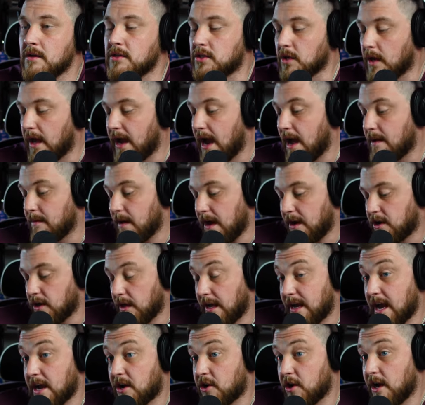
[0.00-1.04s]
So I, I
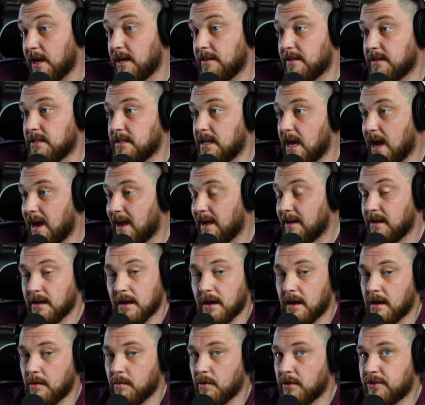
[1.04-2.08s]
like I created this guide.
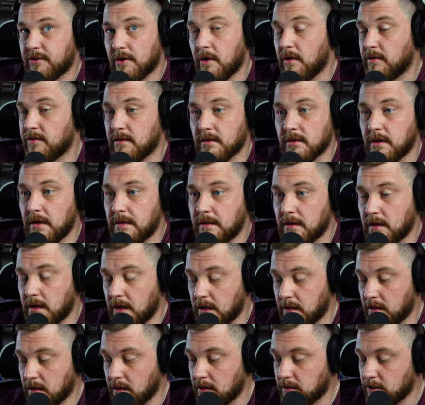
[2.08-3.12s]
Uh, we'll throw it in the in
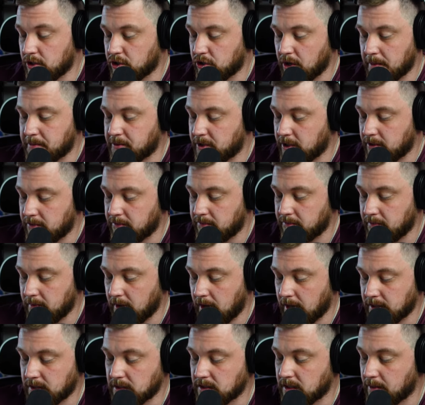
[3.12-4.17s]
the in the description
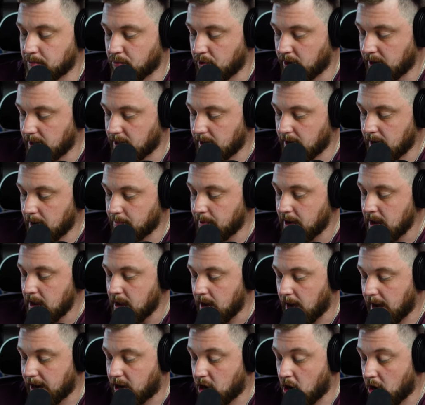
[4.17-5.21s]
uh, since I'm bringing it up.
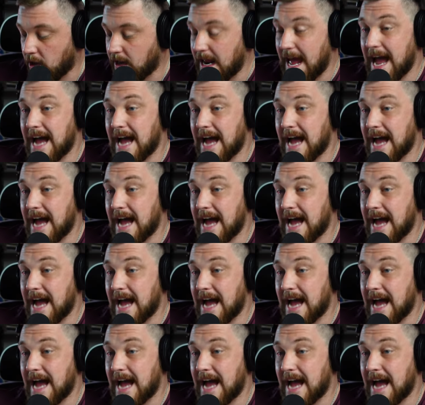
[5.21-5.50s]
I call it